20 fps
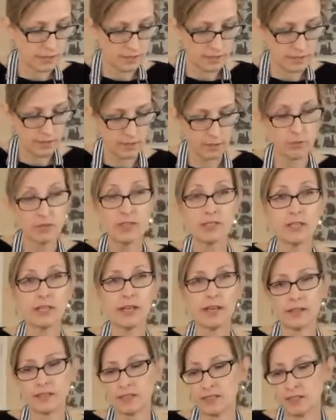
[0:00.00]
So we'll see
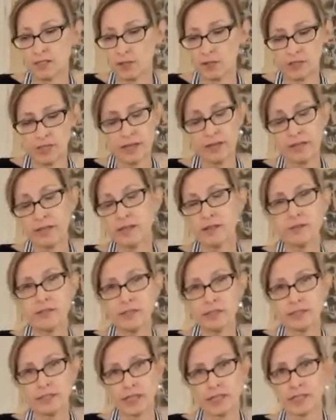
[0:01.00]
how this goes. I
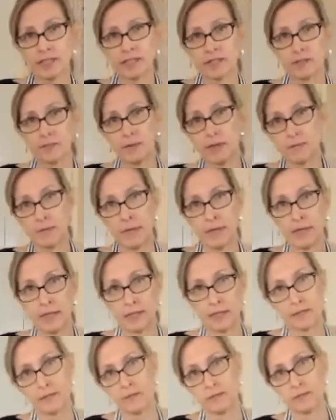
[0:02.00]
always like
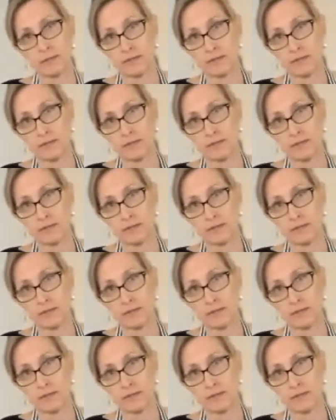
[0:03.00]
experimenting